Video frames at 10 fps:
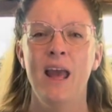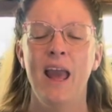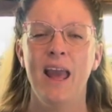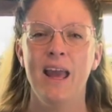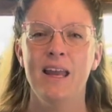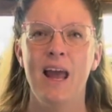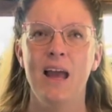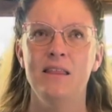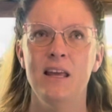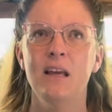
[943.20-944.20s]
And I
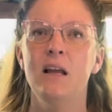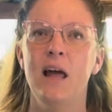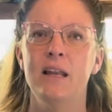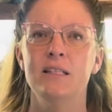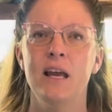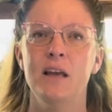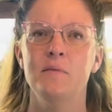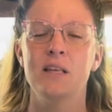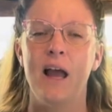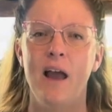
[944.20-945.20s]
think a lot of
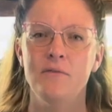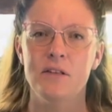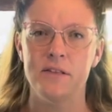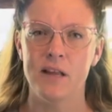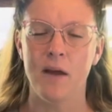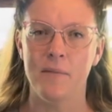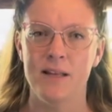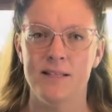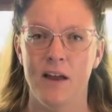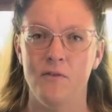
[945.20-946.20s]
times I have to stop
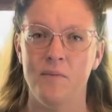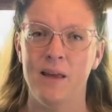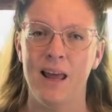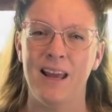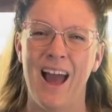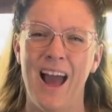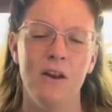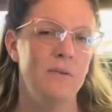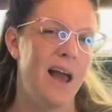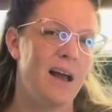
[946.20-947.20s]
myself and be like, I
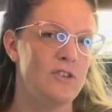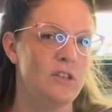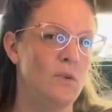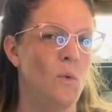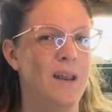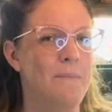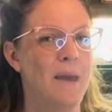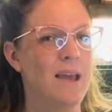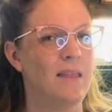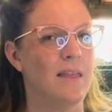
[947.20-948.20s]
don't actually want to
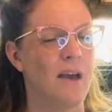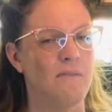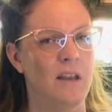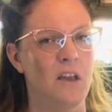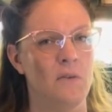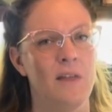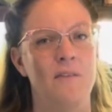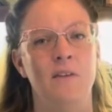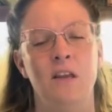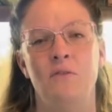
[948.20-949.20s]
make that video.
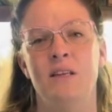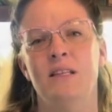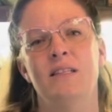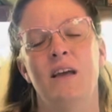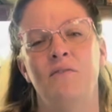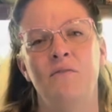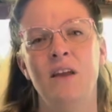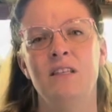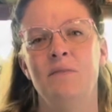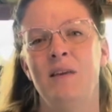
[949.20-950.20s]
That video doesn't sound
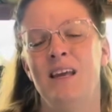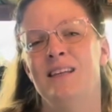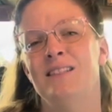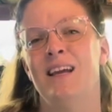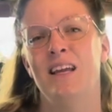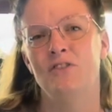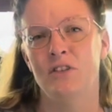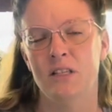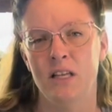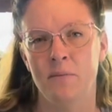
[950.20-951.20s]
fun to me. It's not
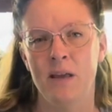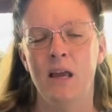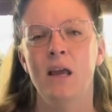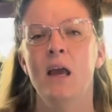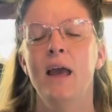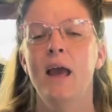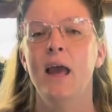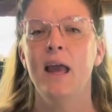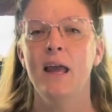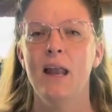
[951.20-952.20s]
interesting to me.
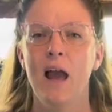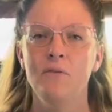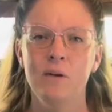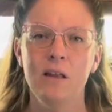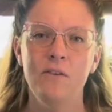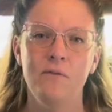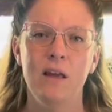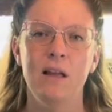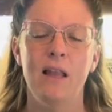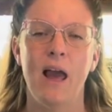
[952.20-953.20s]
And I really
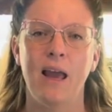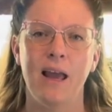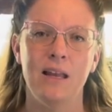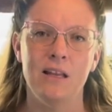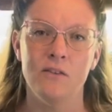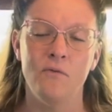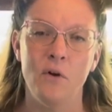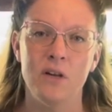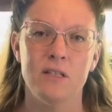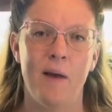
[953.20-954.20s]
feel like I need to
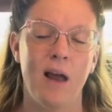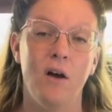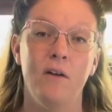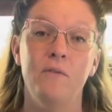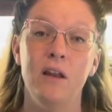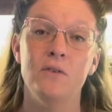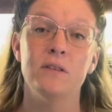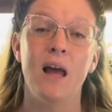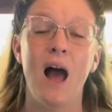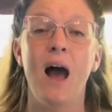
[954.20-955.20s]
focus back on videos
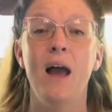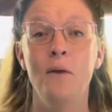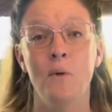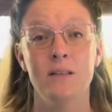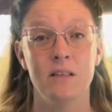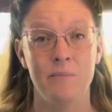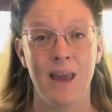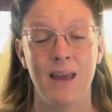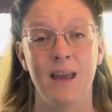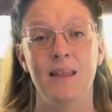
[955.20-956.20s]
that I want to
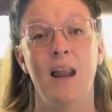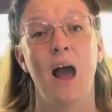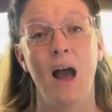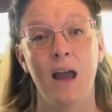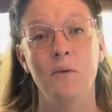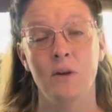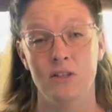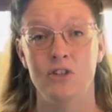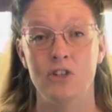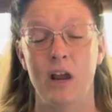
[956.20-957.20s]
make and that I want
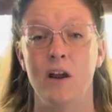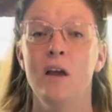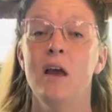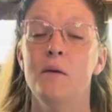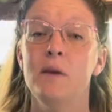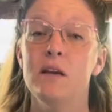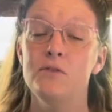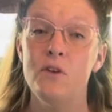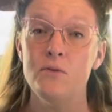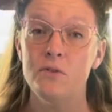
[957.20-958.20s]
to share,
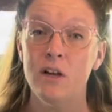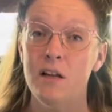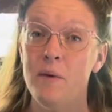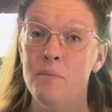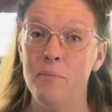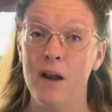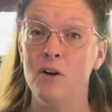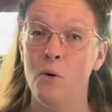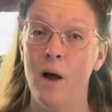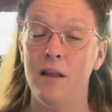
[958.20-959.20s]
because those are going to be better
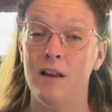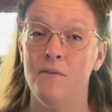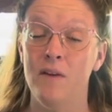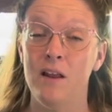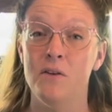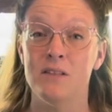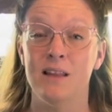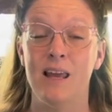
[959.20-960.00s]
quality videos in